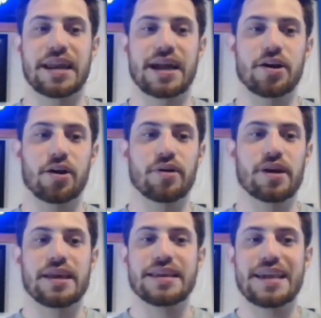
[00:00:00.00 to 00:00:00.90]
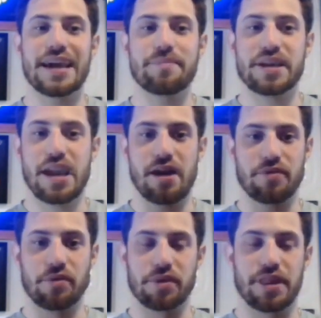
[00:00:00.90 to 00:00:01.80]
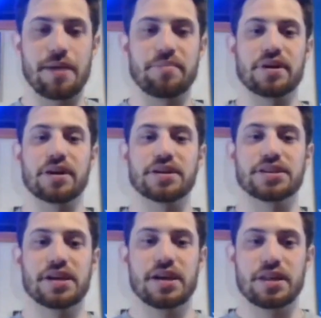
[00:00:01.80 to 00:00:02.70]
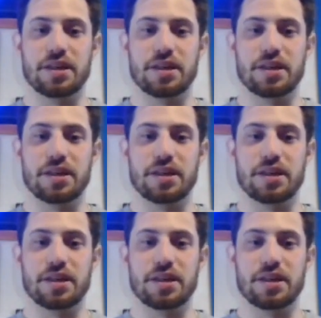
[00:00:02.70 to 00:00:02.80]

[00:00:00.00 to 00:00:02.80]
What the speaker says: and I know you got to be careful with that because